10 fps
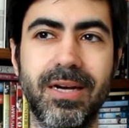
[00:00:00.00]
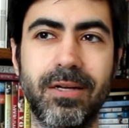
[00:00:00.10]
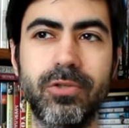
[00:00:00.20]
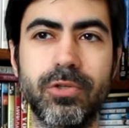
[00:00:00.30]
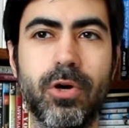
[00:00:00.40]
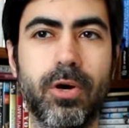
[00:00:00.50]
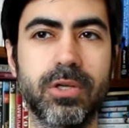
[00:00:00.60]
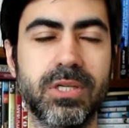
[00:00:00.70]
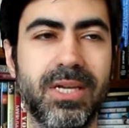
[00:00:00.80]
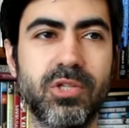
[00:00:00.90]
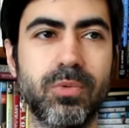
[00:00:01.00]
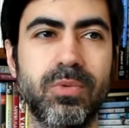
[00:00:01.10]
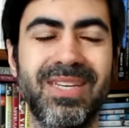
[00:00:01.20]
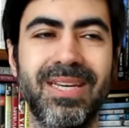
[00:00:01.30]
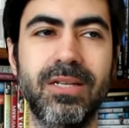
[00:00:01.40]
Underdogs is
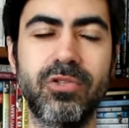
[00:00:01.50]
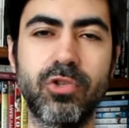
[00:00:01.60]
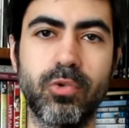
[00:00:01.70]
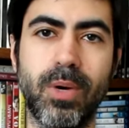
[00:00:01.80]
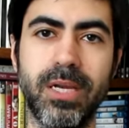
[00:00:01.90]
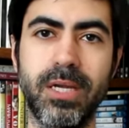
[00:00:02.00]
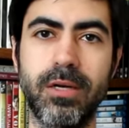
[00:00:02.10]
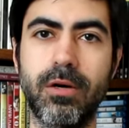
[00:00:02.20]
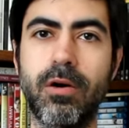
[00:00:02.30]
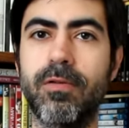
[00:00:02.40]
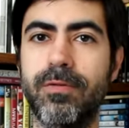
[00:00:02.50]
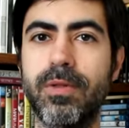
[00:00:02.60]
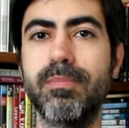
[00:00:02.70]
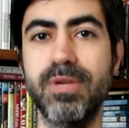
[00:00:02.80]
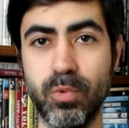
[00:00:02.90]
the intertwining of
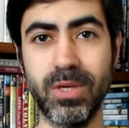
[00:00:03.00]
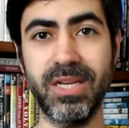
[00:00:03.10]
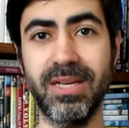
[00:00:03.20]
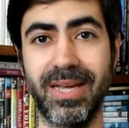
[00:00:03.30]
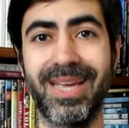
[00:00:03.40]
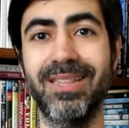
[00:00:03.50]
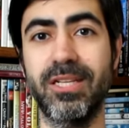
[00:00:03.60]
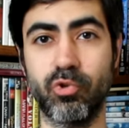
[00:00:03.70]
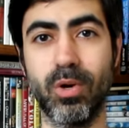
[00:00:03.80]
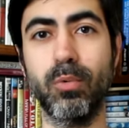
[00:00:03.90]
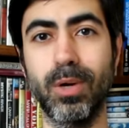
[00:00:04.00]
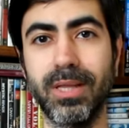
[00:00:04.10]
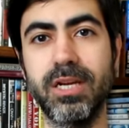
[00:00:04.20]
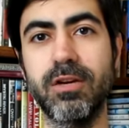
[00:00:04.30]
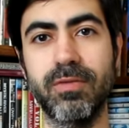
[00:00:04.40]
the beauty and the
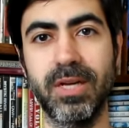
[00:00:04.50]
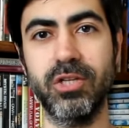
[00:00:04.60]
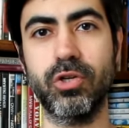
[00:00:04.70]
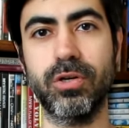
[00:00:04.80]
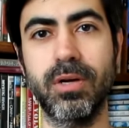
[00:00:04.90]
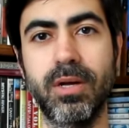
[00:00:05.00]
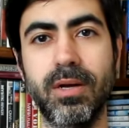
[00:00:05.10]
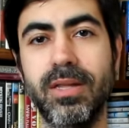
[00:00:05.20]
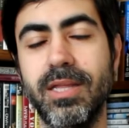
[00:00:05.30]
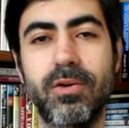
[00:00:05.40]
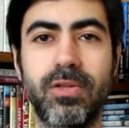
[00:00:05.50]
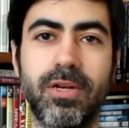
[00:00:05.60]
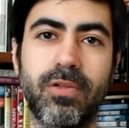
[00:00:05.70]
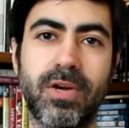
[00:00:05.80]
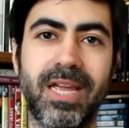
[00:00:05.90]
tranquility of nature, and then on the
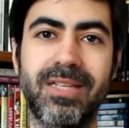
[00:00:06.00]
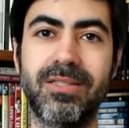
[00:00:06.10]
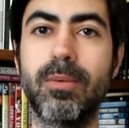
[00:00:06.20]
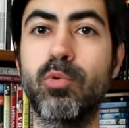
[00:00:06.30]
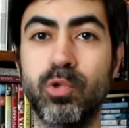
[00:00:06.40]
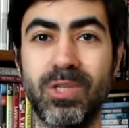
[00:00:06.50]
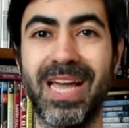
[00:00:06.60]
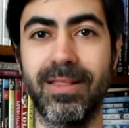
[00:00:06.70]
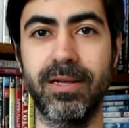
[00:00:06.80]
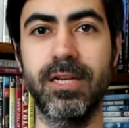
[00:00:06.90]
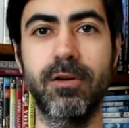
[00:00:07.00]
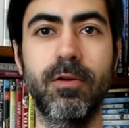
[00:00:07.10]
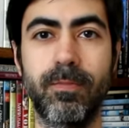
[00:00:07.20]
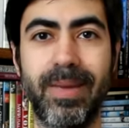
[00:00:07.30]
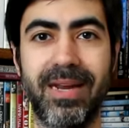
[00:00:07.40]
other hand, the brutality
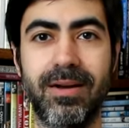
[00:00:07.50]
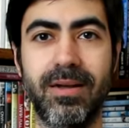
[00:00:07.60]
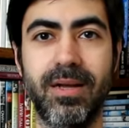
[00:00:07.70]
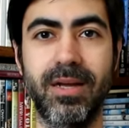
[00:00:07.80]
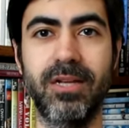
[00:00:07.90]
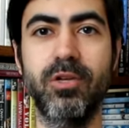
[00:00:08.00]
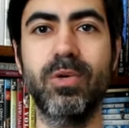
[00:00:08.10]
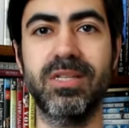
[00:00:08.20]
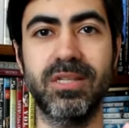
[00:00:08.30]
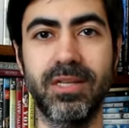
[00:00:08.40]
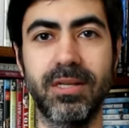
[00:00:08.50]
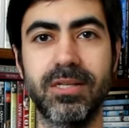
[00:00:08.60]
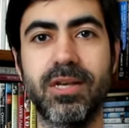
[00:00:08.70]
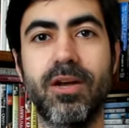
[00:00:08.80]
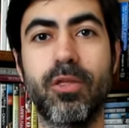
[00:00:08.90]
of man. And you can see
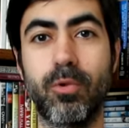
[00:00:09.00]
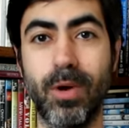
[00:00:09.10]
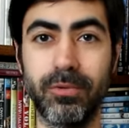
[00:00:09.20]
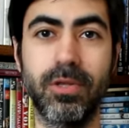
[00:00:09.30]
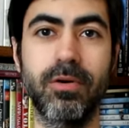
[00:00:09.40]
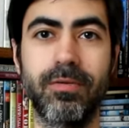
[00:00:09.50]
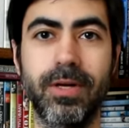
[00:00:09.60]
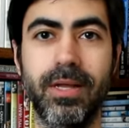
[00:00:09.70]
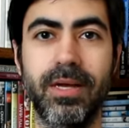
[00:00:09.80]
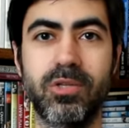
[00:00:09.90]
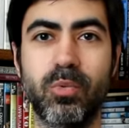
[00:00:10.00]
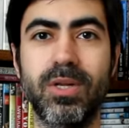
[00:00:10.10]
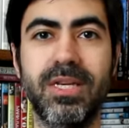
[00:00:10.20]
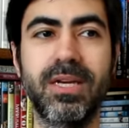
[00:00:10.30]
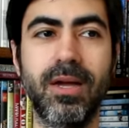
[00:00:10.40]
this throughout the novella. It's
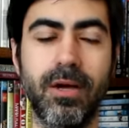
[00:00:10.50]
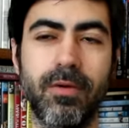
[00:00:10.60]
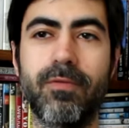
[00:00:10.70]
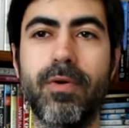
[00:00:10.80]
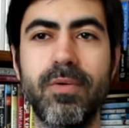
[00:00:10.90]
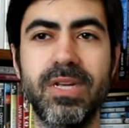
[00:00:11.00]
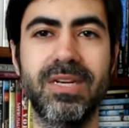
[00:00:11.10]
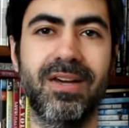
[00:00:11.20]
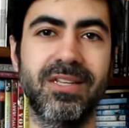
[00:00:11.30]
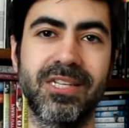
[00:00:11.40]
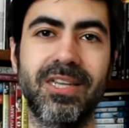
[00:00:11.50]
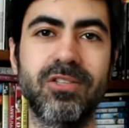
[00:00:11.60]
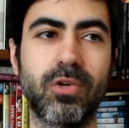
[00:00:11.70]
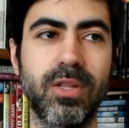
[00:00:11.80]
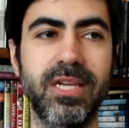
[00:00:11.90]
really a very nice
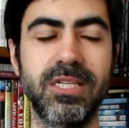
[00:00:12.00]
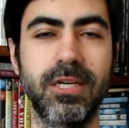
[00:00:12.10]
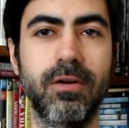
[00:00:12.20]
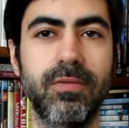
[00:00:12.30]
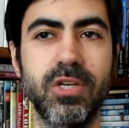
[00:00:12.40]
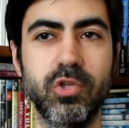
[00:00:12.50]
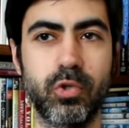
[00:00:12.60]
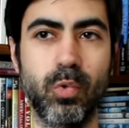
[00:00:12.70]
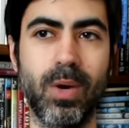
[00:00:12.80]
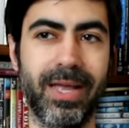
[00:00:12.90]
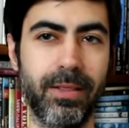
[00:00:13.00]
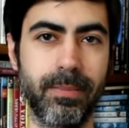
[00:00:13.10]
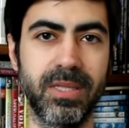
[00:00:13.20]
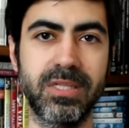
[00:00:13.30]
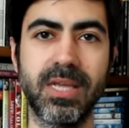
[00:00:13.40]
interlacing of these two
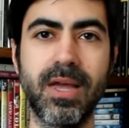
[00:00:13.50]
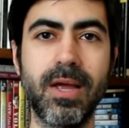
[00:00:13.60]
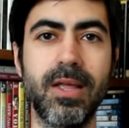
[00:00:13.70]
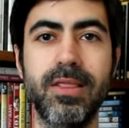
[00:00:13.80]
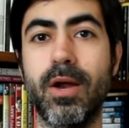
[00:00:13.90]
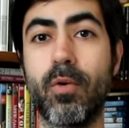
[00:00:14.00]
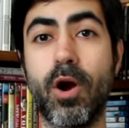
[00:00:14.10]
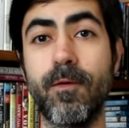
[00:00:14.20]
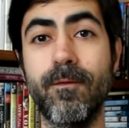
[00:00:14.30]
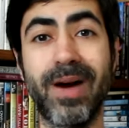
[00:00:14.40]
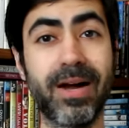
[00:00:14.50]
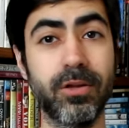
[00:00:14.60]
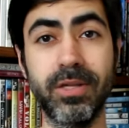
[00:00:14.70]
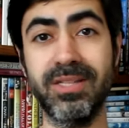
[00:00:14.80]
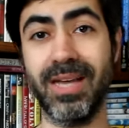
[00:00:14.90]
elements. There are
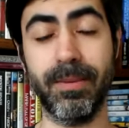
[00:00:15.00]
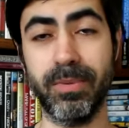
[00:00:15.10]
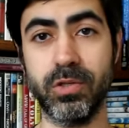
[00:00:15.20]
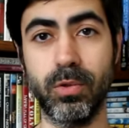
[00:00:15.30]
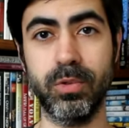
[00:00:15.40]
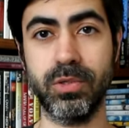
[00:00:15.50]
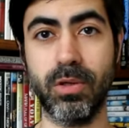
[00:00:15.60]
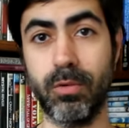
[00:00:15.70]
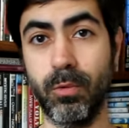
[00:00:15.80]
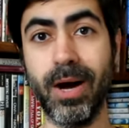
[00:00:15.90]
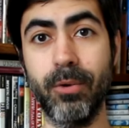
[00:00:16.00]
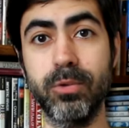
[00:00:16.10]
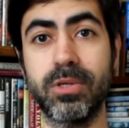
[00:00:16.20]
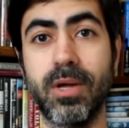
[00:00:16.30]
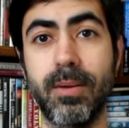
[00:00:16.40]
violent episodes
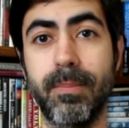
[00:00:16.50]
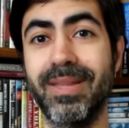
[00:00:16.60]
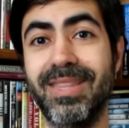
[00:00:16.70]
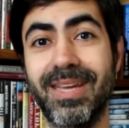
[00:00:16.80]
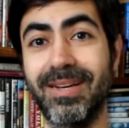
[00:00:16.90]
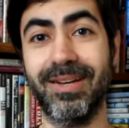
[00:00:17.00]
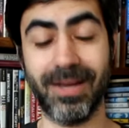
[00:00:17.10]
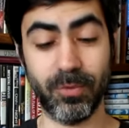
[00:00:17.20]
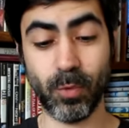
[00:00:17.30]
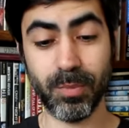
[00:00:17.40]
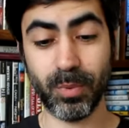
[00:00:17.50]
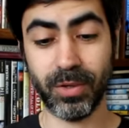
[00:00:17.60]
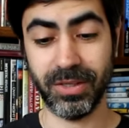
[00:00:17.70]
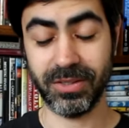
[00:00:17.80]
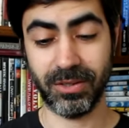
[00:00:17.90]
throughout, but then at one
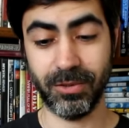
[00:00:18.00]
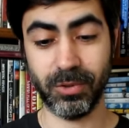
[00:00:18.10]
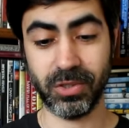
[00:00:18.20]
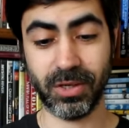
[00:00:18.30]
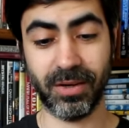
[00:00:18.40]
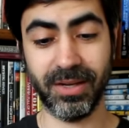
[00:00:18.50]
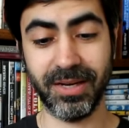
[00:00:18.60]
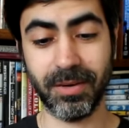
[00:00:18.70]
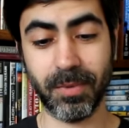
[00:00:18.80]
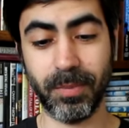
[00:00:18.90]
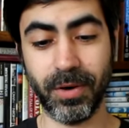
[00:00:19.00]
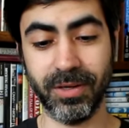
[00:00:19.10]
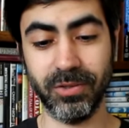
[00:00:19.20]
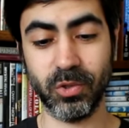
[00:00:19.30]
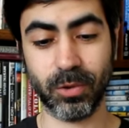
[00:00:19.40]
point you'll suddenly come upon
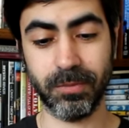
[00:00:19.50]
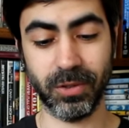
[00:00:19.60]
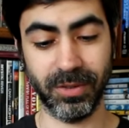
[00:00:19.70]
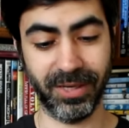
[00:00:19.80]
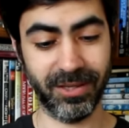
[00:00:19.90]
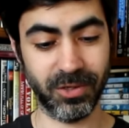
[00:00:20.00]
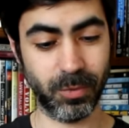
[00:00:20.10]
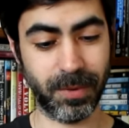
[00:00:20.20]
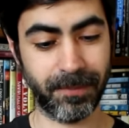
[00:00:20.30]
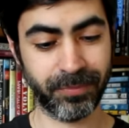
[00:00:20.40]
a description like this one.